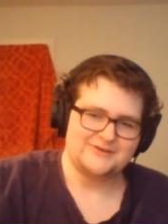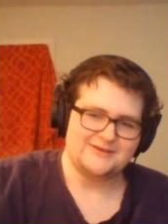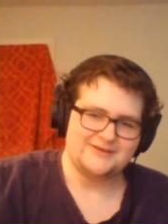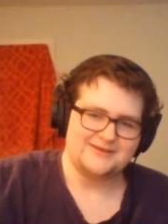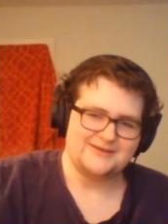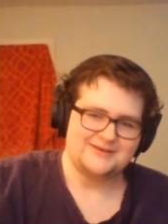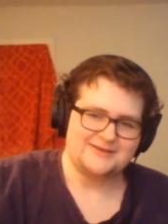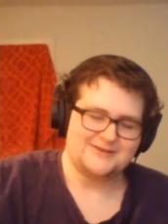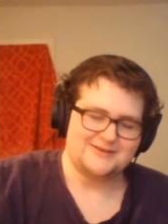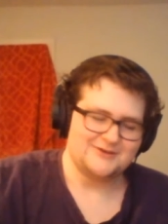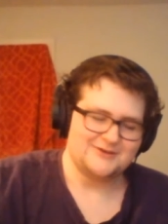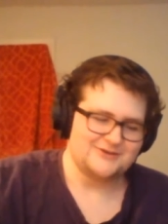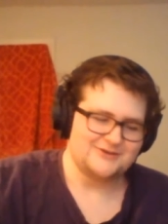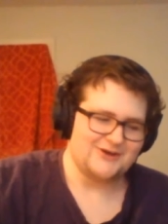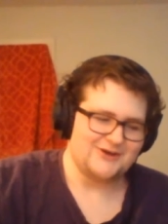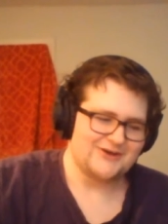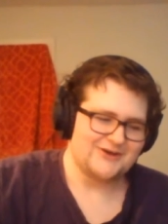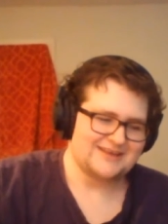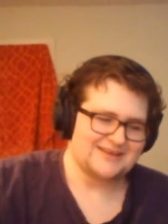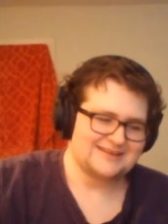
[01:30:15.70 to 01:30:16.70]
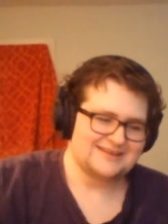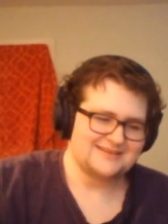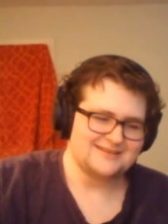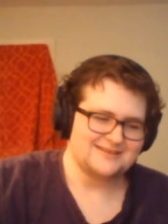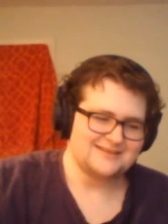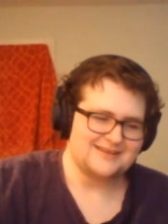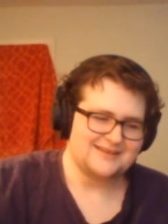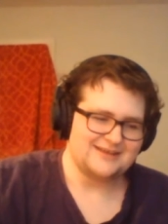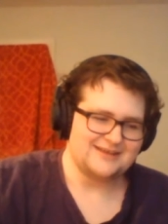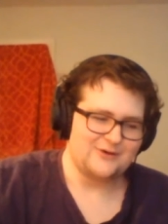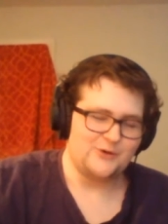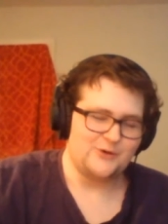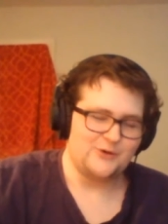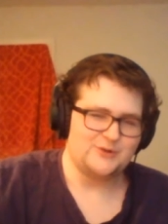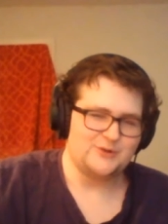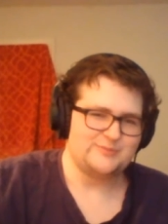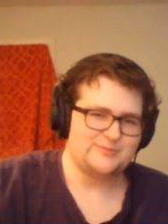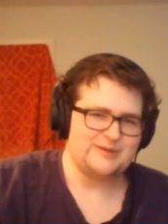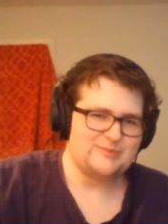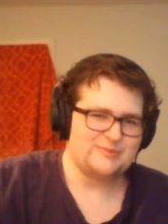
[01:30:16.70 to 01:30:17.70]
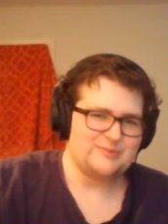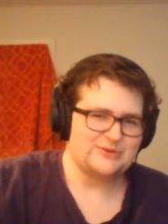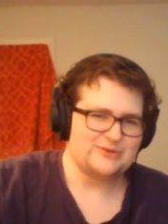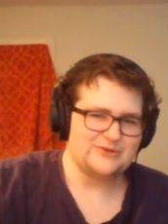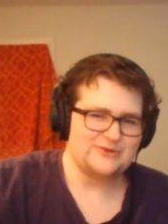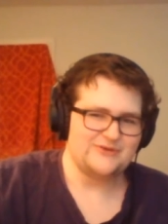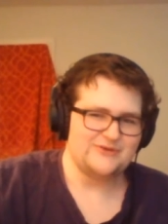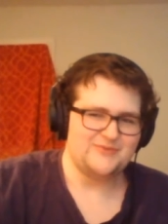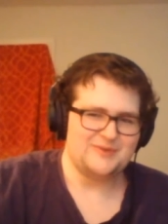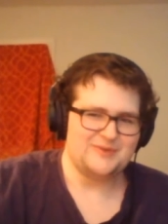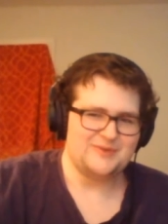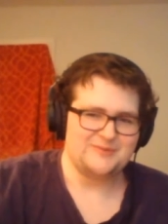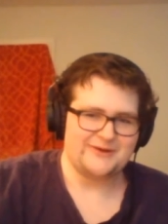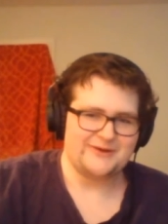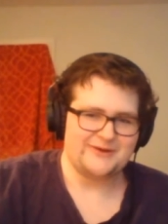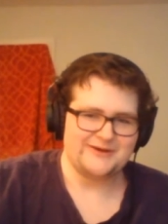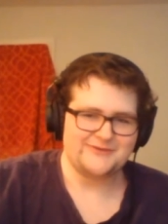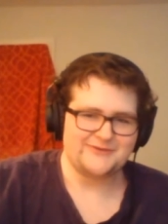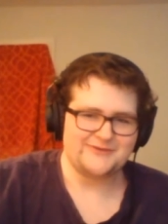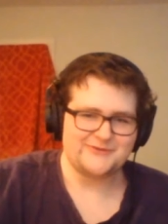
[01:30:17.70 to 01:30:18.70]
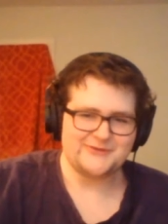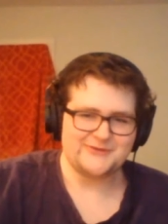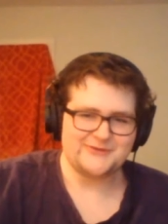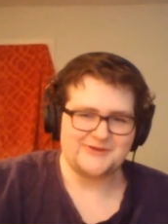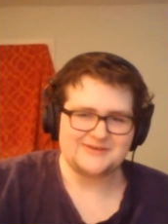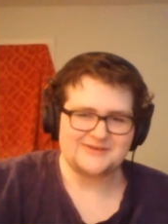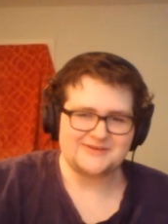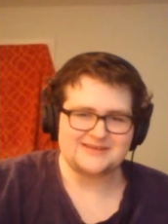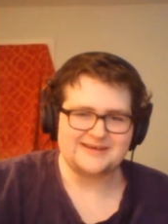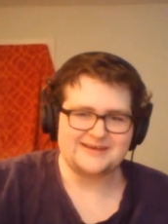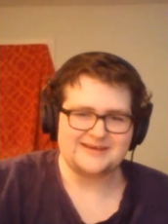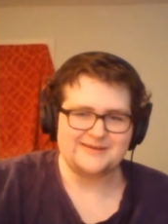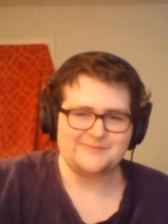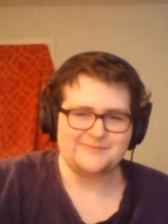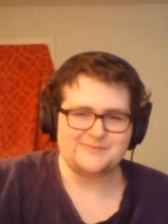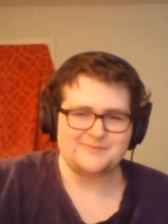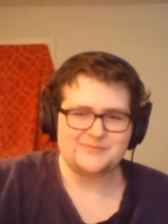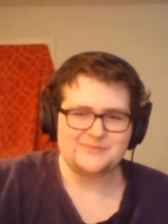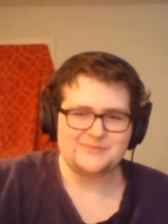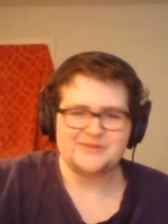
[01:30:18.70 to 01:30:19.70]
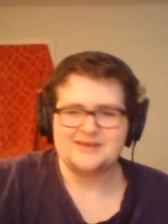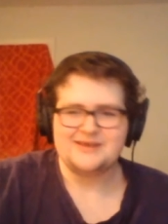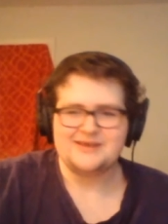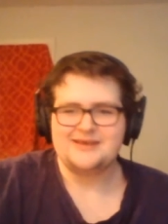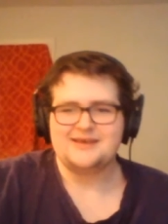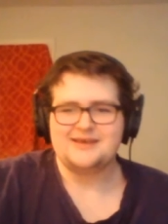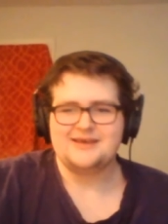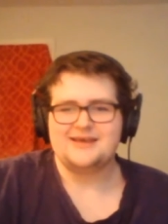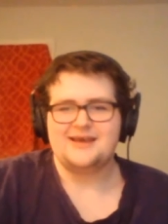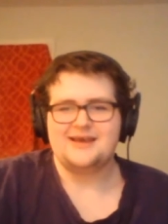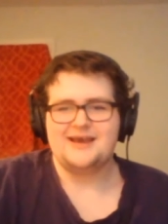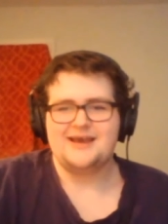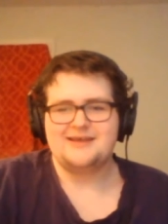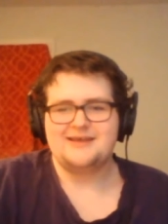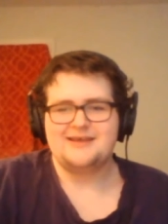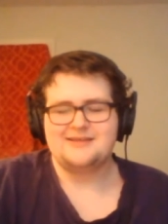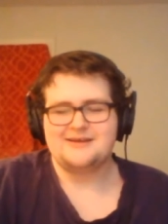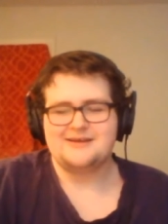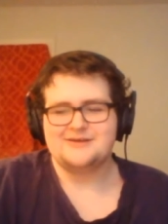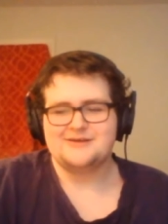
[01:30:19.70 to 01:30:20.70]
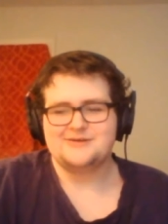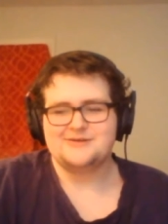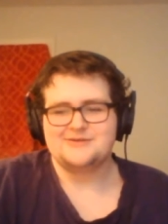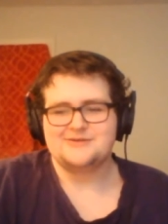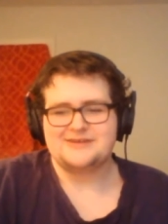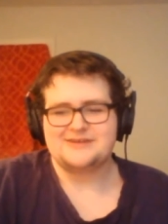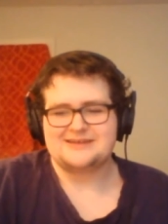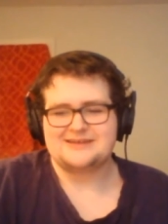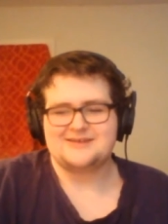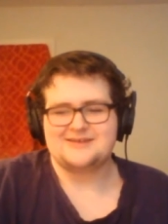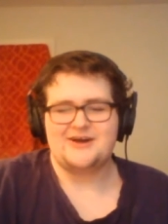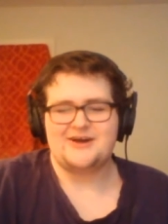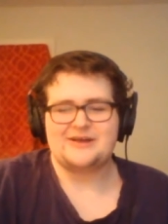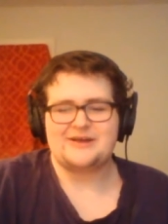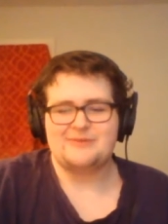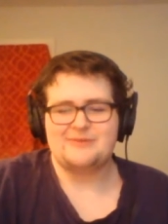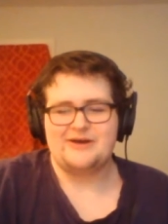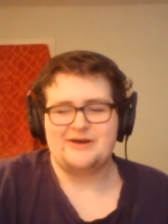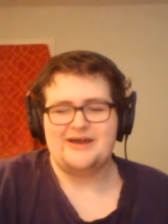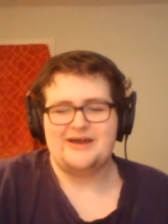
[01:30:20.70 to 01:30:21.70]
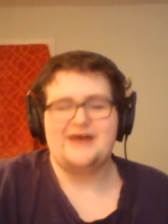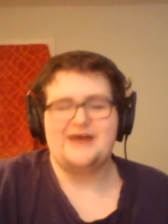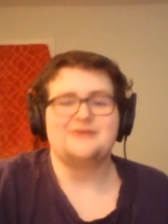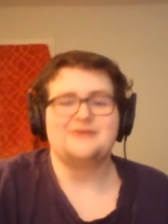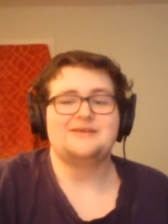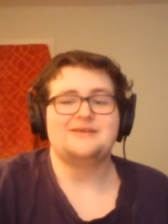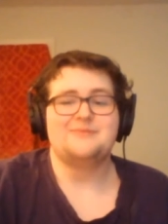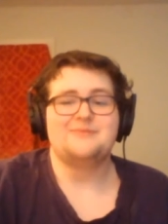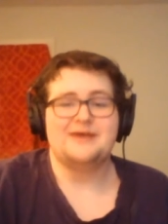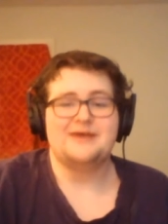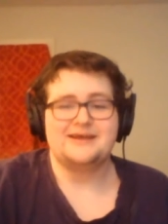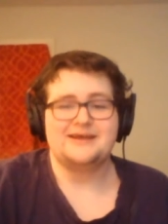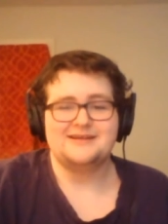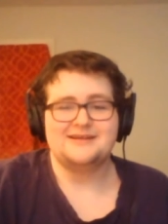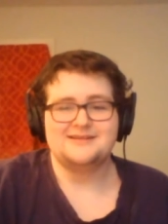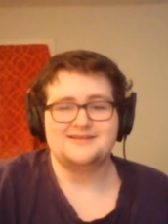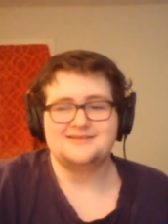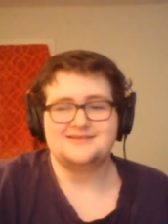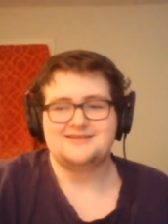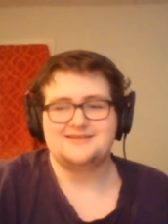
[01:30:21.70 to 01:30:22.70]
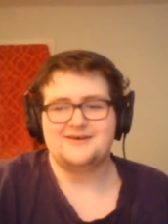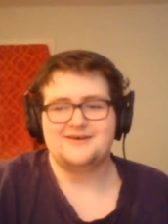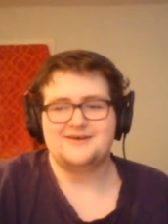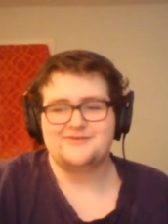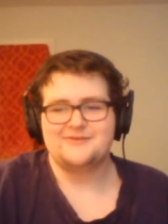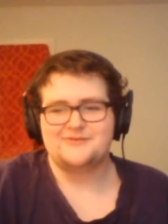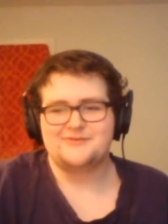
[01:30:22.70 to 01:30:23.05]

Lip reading: they're talking to like old people who have been married for a long time, and they're like talk about how they met and stuff.